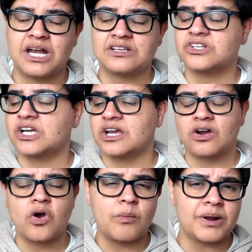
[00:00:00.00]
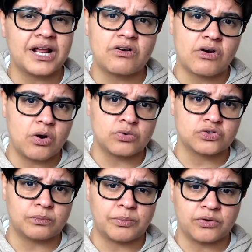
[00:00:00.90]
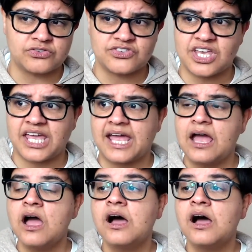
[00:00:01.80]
is like a common agricultural policy,